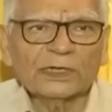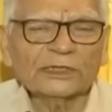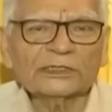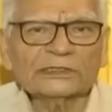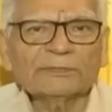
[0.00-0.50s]

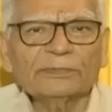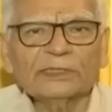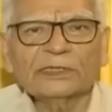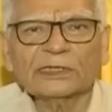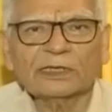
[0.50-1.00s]
it doesn't
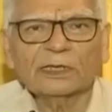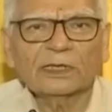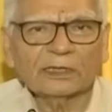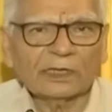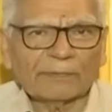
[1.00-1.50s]
mean the
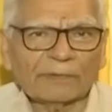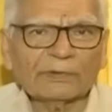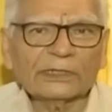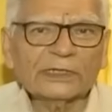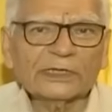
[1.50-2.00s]

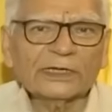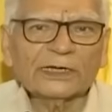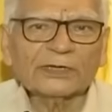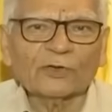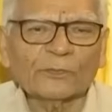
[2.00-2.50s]
capability
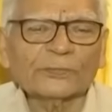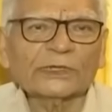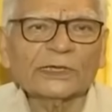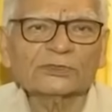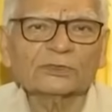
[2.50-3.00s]
and
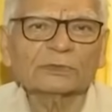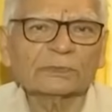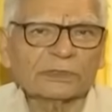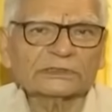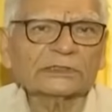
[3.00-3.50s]
competence of
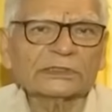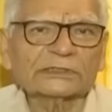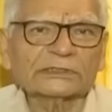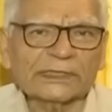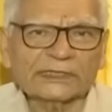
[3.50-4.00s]
the person
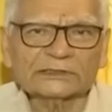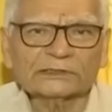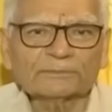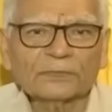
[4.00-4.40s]
is less.